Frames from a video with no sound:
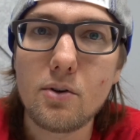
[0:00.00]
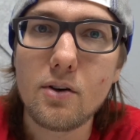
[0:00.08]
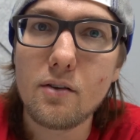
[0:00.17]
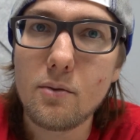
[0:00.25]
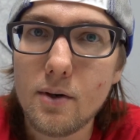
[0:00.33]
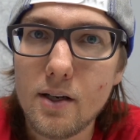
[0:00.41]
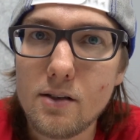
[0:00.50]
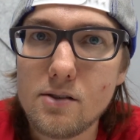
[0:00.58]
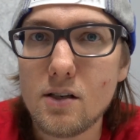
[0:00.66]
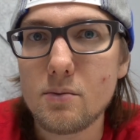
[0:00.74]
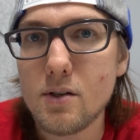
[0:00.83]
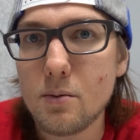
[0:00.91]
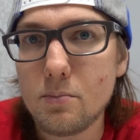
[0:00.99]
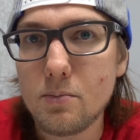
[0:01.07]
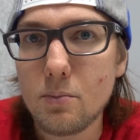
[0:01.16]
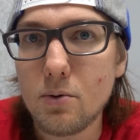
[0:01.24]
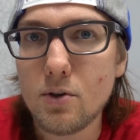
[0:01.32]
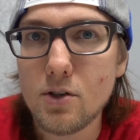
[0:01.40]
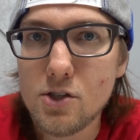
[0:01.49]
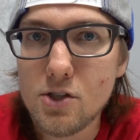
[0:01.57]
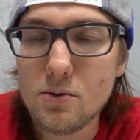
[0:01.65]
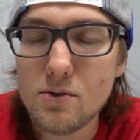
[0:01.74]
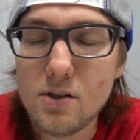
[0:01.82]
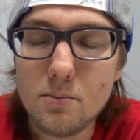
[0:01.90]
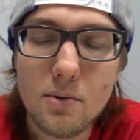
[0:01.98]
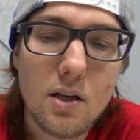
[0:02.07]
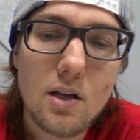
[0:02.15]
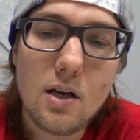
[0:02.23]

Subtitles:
and everybody else comes up the board and shoots them.